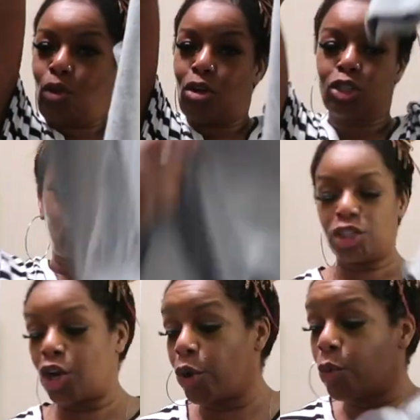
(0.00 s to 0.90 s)
long
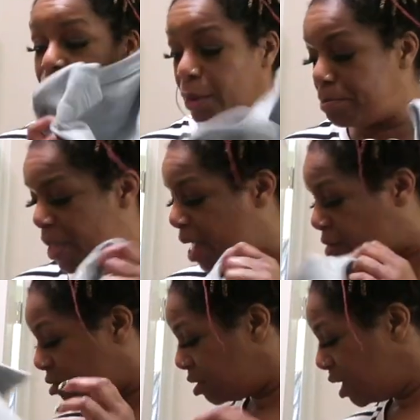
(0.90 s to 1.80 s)
sweatshirt with the
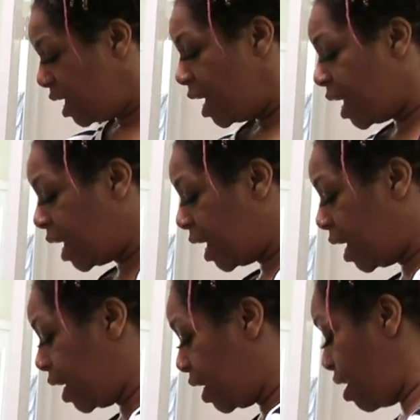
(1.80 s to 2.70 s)
bell.
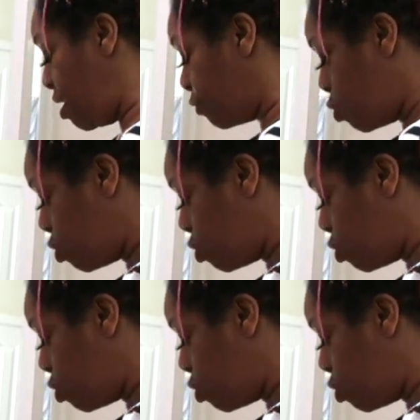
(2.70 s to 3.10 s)
And of